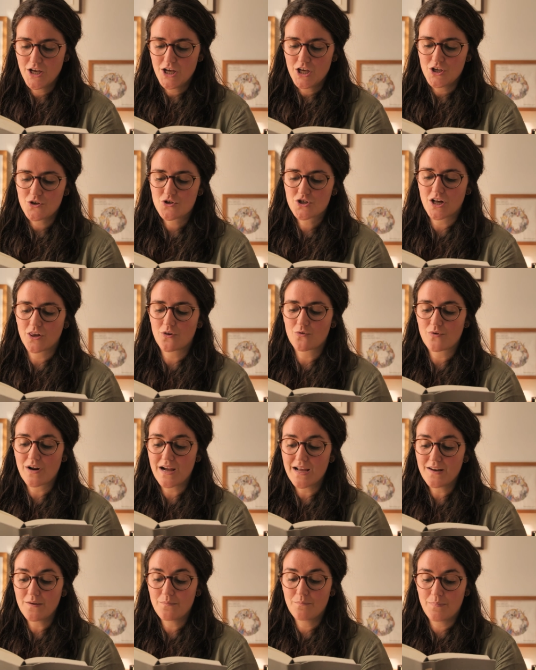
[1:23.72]
You shall
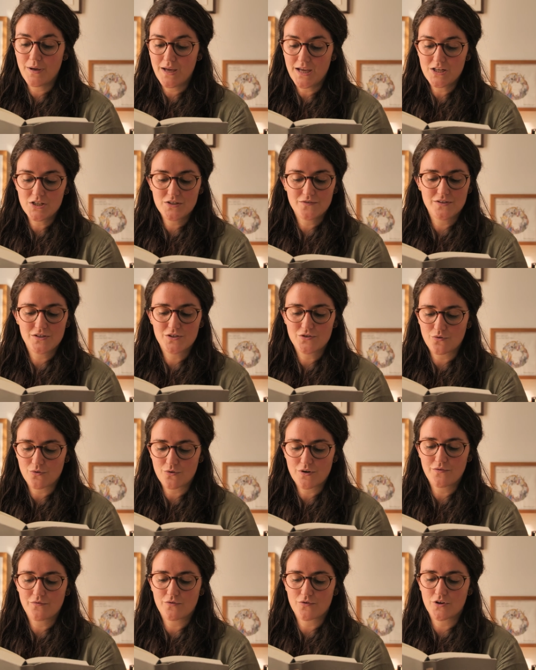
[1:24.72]
write a page of a
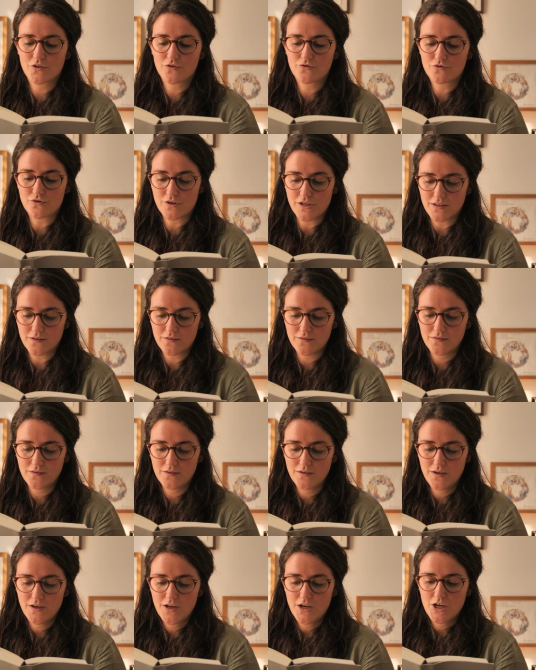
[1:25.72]
story for a treat.
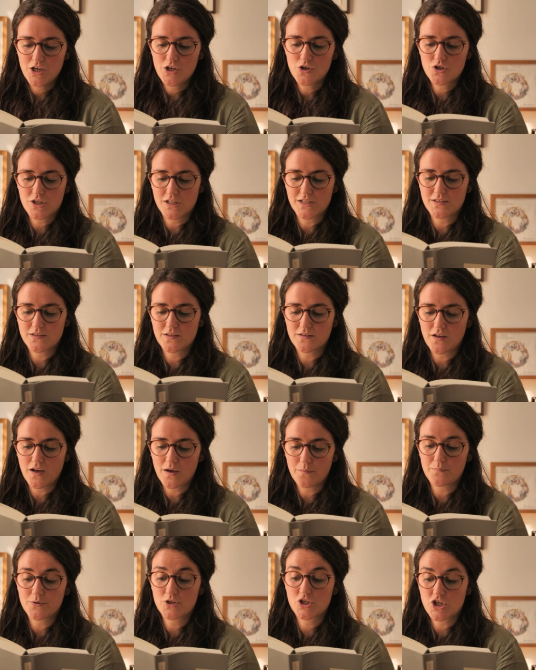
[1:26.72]
You shall
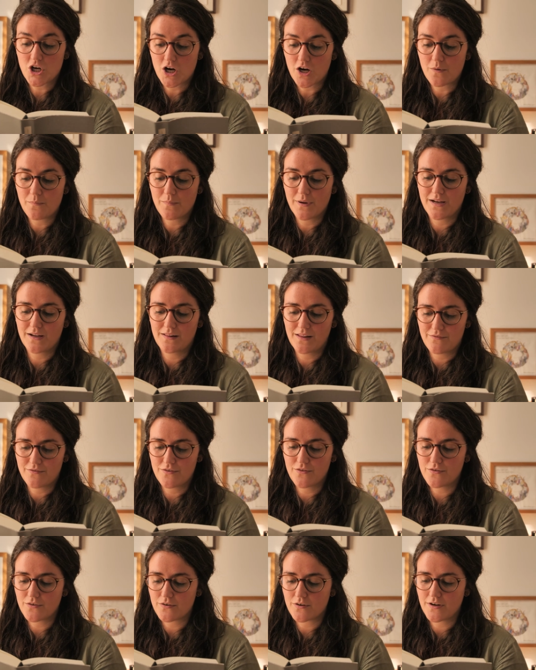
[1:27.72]
stop sharp at
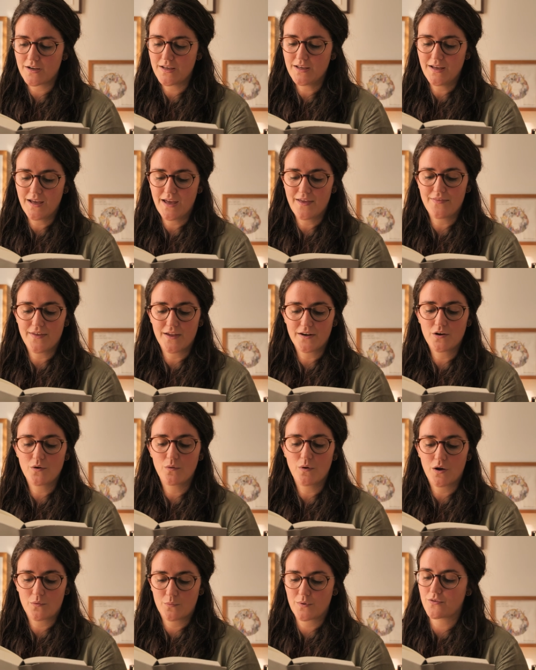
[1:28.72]
11:30 and then
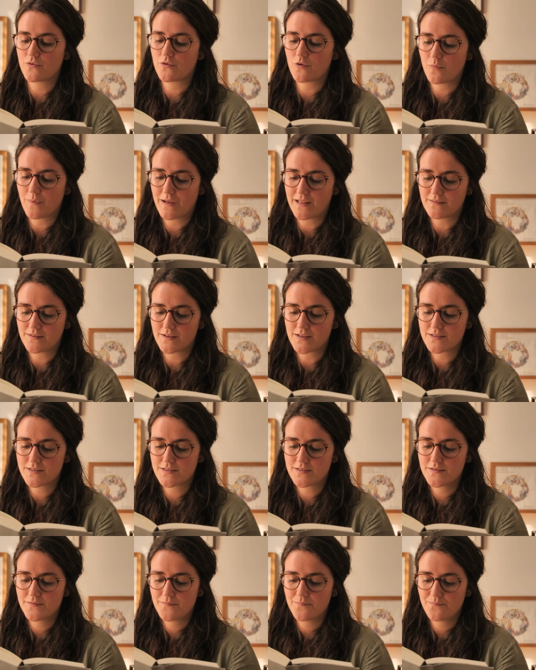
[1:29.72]
go on with the
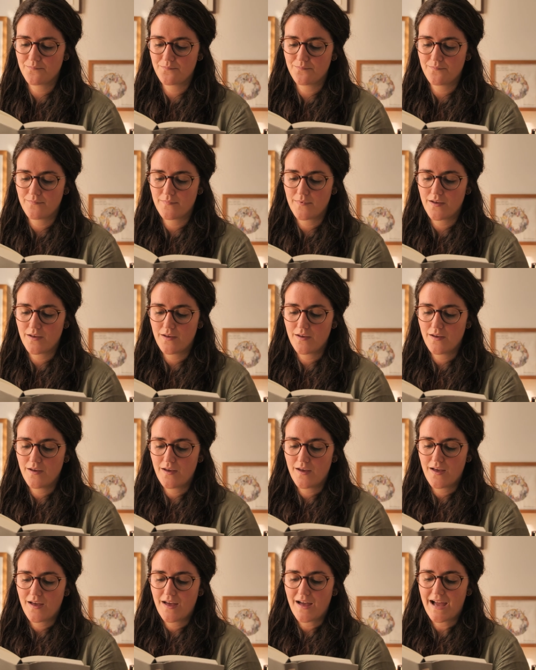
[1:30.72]
romantics.
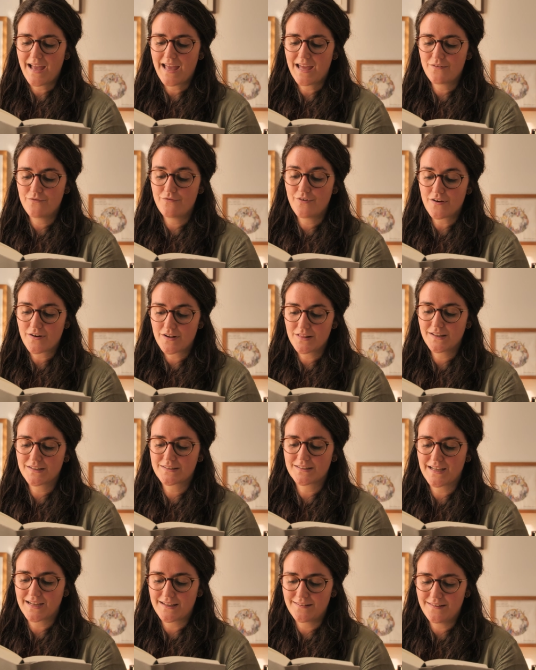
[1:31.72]
I had very
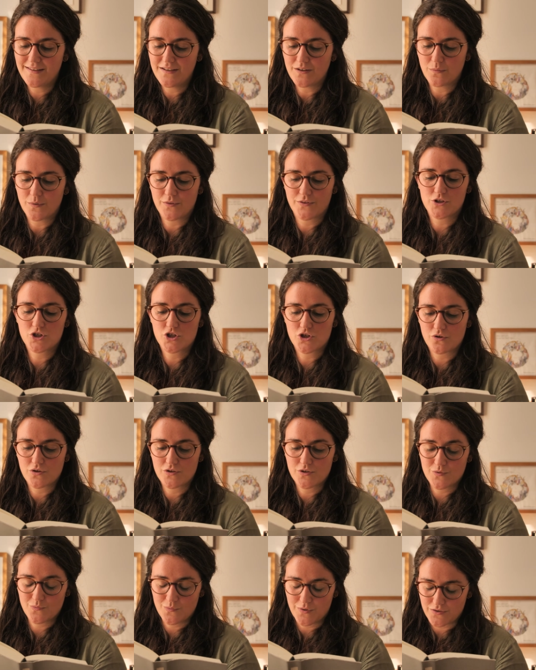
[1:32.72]
little idea
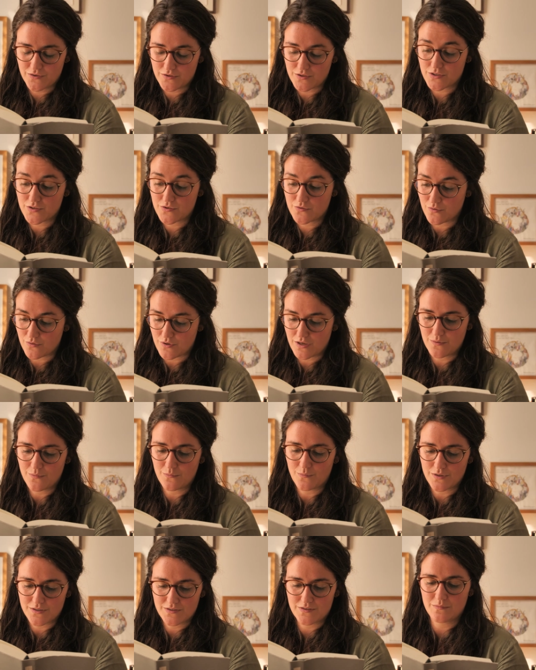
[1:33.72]
what the story
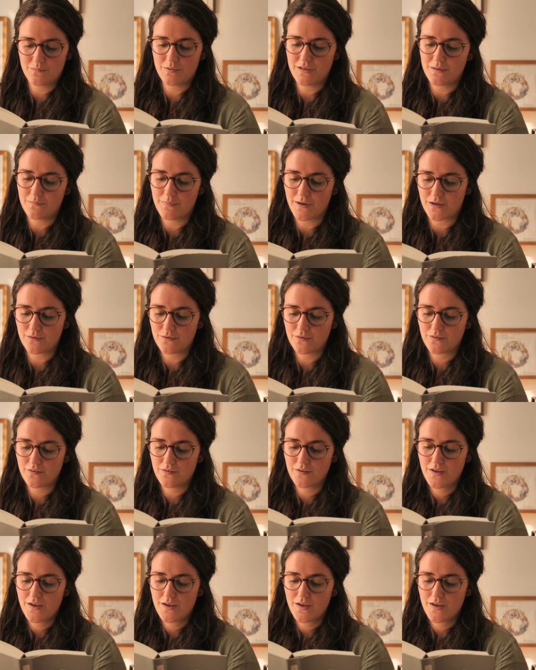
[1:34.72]
was to be about,